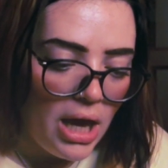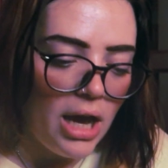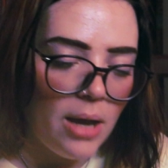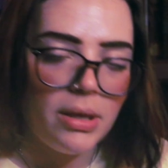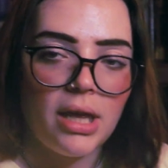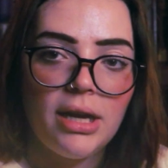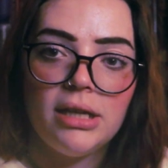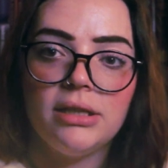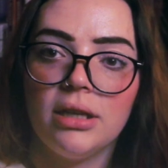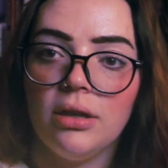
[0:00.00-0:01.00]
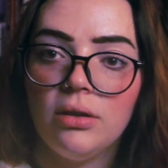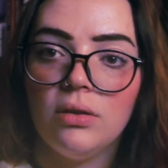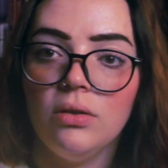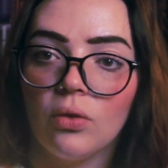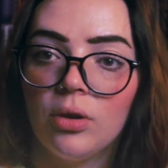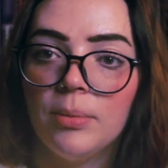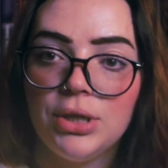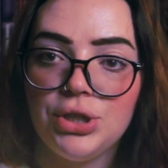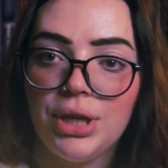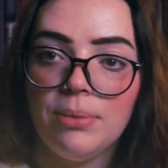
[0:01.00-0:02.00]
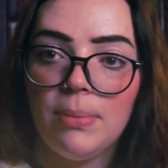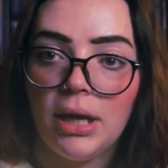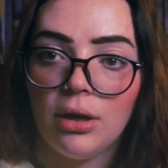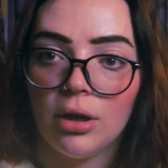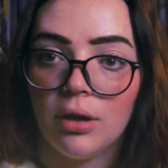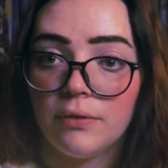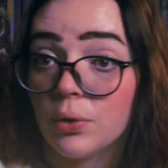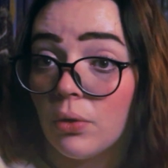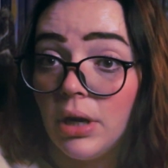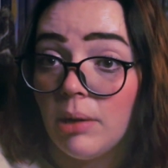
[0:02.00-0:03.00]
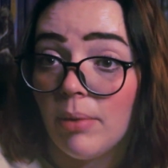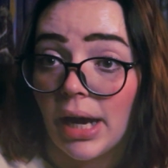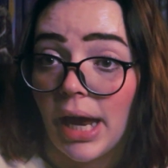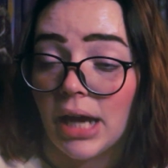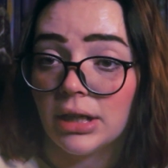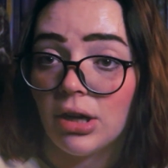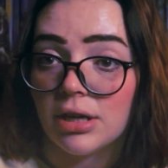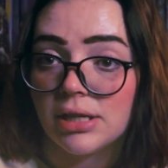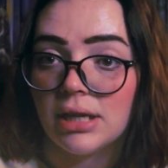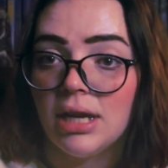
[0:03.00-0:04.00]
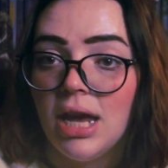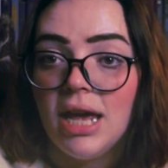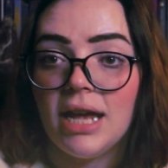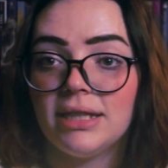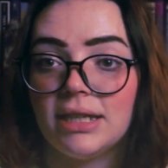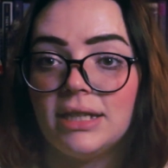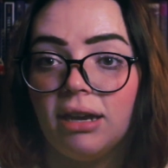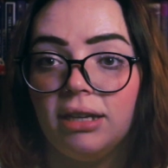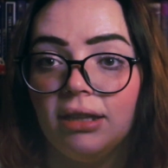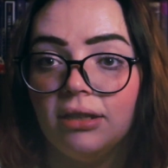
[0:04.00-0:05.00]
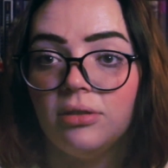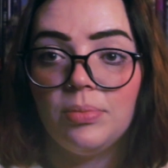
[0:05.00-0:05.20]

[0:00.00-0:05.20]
That is Norma Jean Baker of Troy by Anne Carson. It's a tiny little